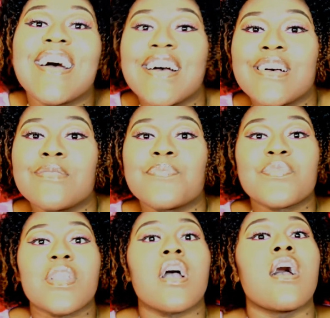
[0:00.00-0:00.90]
um
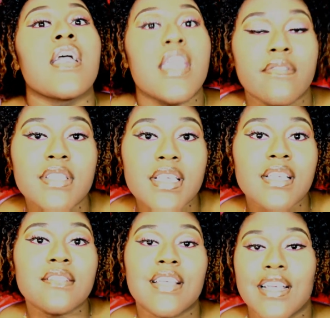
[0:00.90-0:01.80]

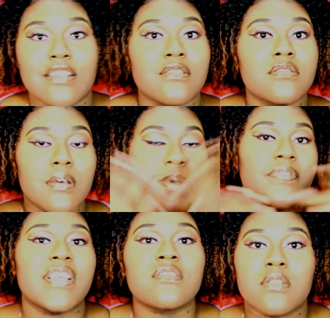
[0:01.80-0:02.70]
everything that I use on my
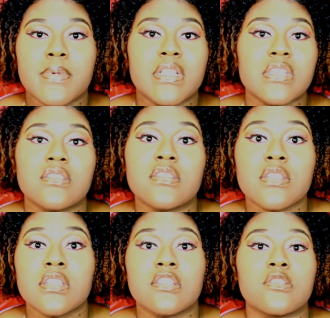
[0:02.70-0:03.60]
face will be
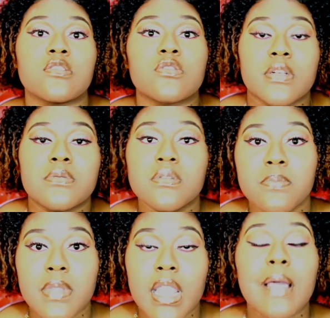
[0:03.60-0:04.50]
listed in the
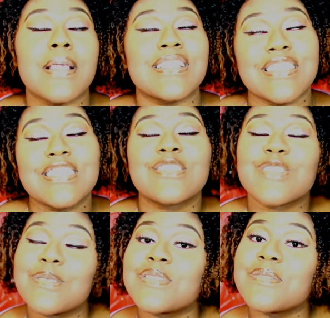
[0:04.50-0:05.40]
description in the
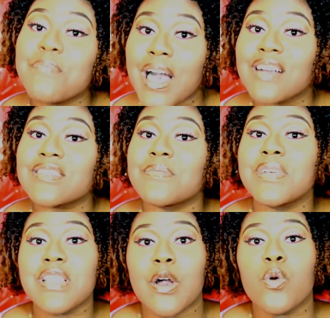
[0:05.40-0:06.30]
description box
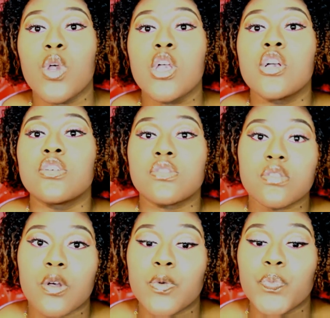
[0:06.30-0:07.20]
below.
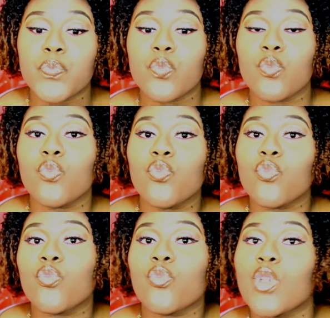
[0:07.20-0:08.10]
So
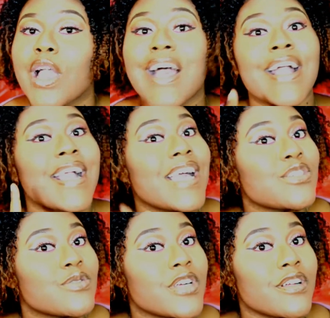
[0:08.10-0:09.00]
I
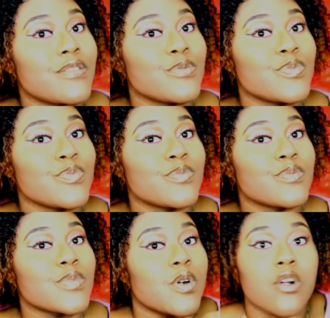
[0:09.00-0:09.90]
got you, girl,
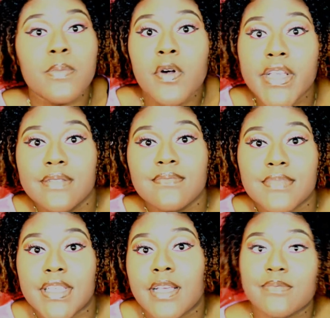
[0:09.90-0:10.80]
or boy,
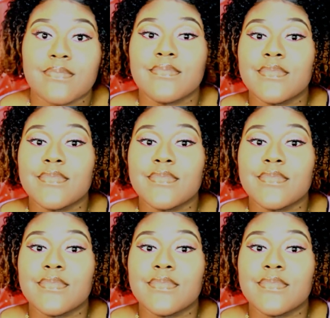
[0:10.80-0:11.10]
you know,